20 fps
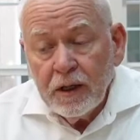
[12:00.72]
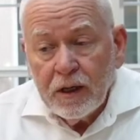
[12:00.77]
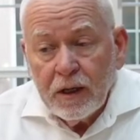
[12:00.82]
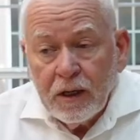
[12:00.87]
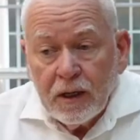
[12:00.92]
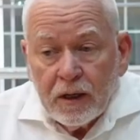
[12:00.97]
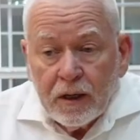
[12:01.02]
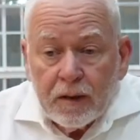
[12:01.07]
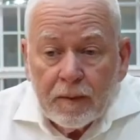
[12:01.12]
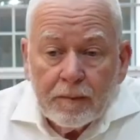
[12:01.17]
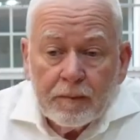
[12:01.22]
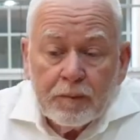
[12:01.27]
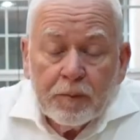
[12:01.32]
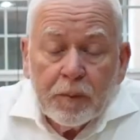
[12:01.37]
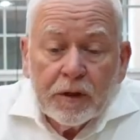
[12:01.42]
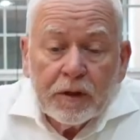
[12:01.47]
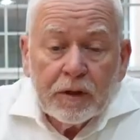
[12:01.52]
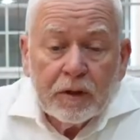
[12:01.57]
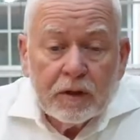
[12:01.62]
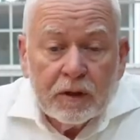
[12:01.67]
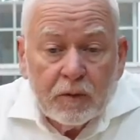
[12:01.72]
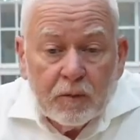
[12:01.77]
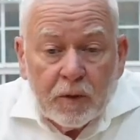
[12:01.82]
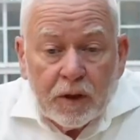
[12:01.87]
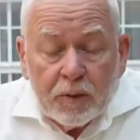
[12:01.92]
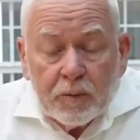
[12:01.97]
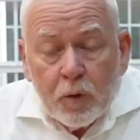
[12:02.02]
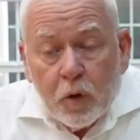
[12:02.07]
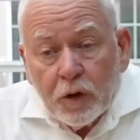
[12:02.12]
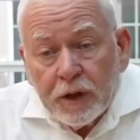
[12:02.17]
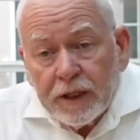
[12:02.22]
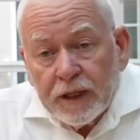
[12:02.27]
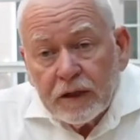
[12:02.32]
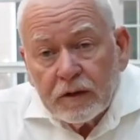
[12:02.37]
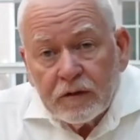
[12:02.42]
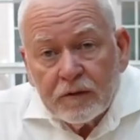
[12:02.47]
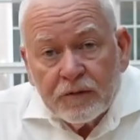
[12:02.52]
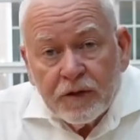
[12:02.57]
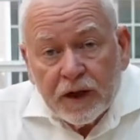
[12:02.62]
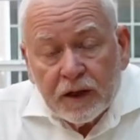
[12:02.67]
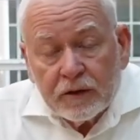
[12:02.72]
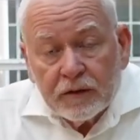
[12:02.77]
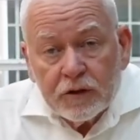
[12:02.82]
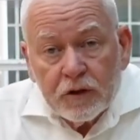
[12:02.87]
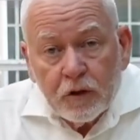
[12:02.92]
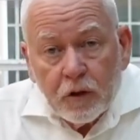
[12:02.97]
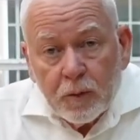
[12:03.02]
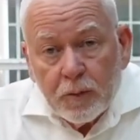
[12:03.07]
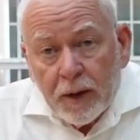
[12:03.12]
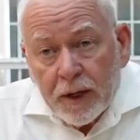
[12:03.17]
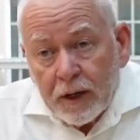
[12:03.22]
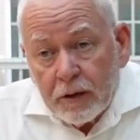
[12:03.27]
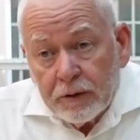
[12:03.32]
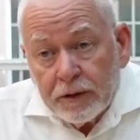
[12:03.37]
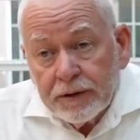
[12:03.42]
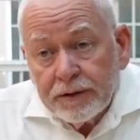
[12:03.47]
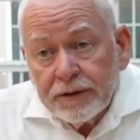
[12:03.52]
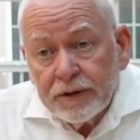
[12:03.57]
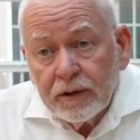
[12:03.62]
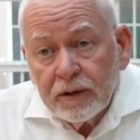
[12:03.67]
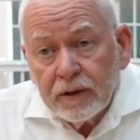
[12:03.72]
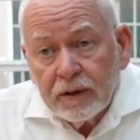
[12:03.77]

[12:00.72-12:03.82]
but it may point out the fact that you're a parent.